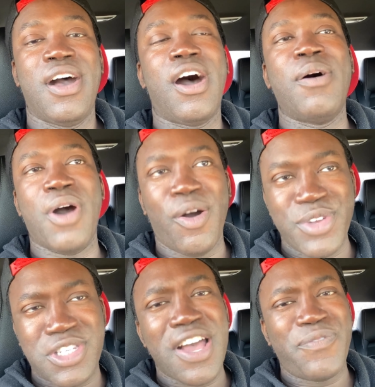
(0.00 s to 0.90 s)

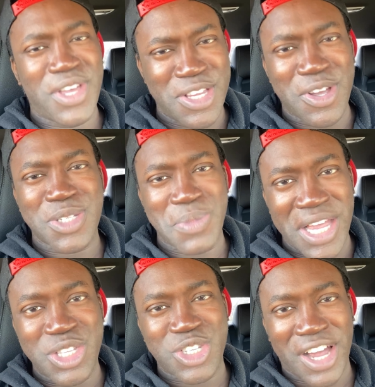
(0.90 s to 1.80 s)
Obviously, I think he's got some
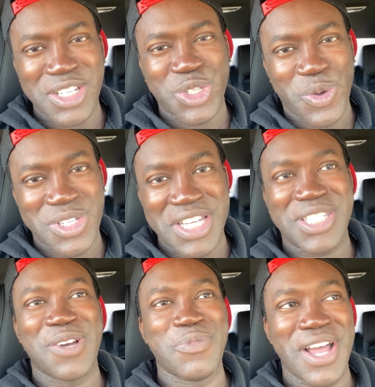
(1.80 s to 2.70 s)
inside sources
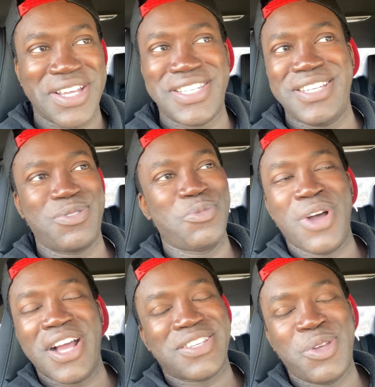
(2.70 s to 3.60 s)
somewhere because he's works.